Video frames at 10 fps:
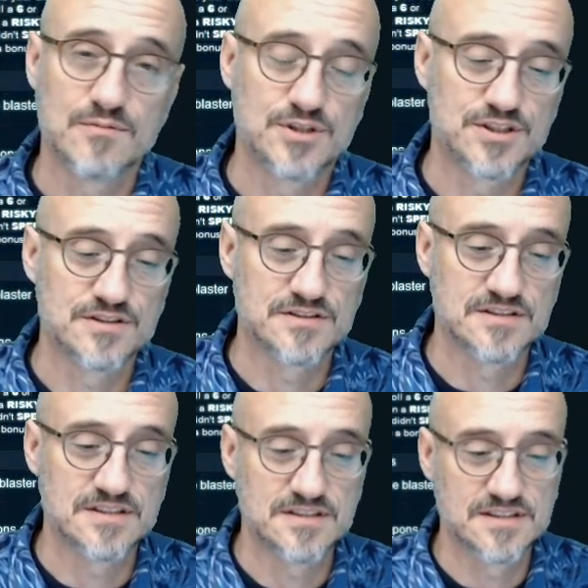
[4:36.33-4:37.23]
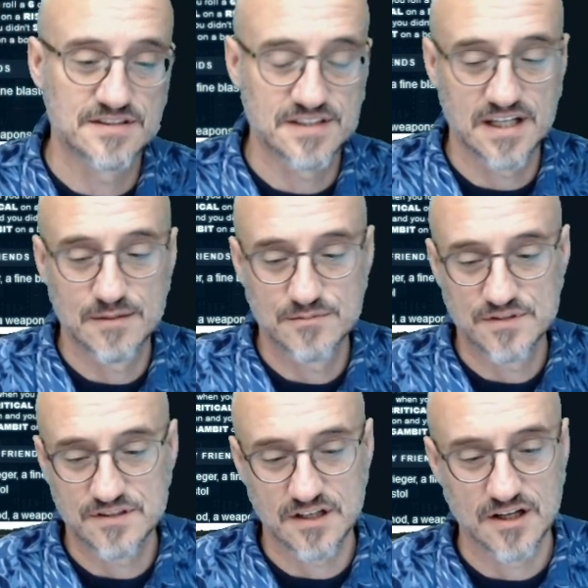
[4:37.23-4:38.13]
which is this
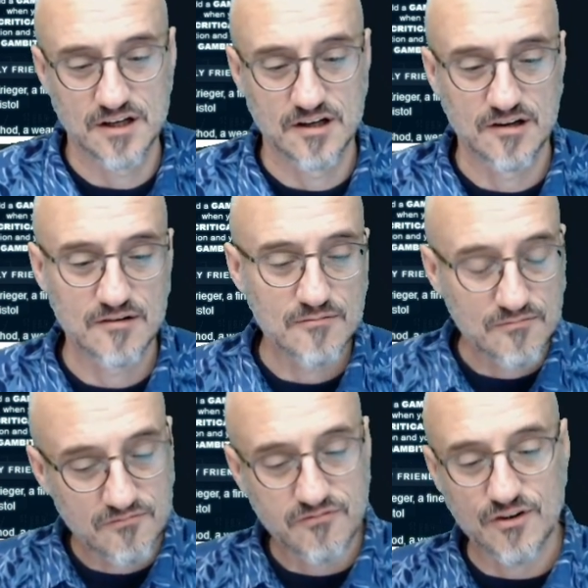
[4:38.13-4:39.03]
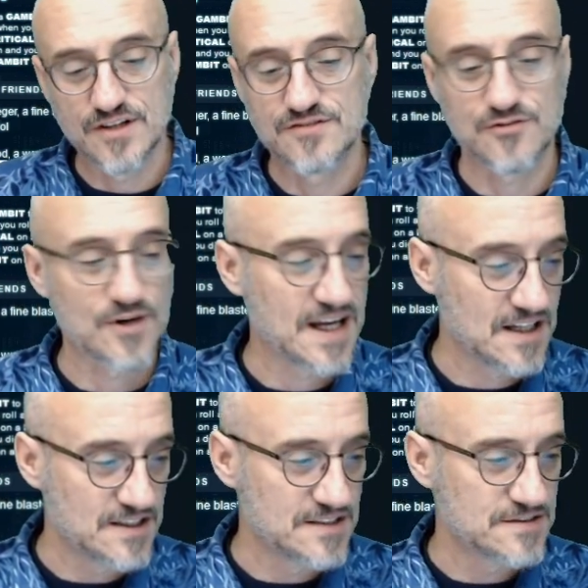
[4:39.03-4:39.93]
game's phrase for
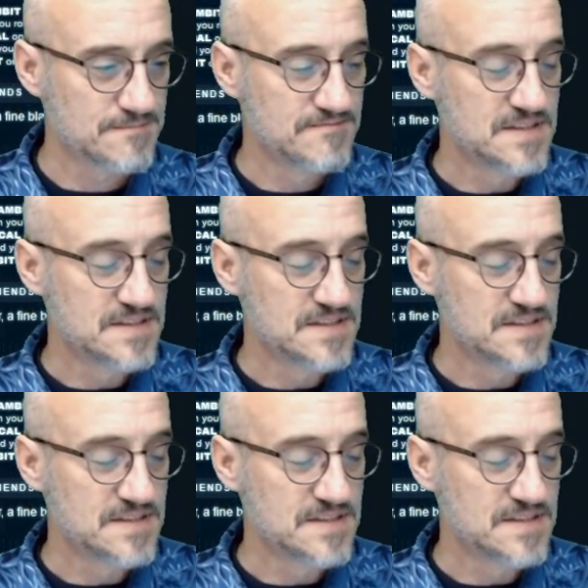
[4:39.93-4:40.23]
aliens.